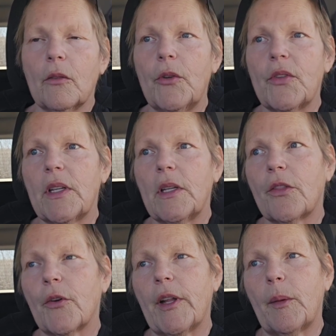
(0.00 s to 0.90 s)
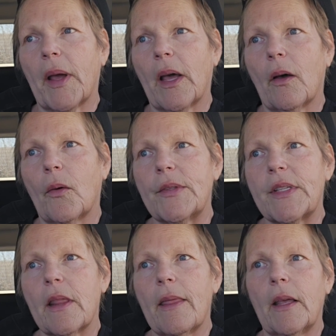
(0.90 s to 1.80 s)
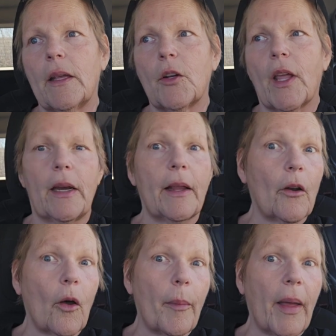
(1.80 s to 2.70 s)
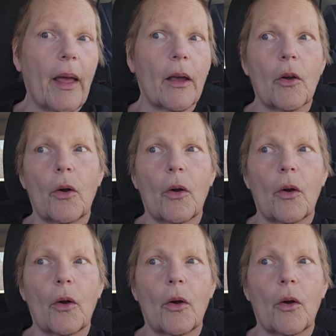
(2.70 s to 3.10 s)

losing 30 pounds and then gaining it all back,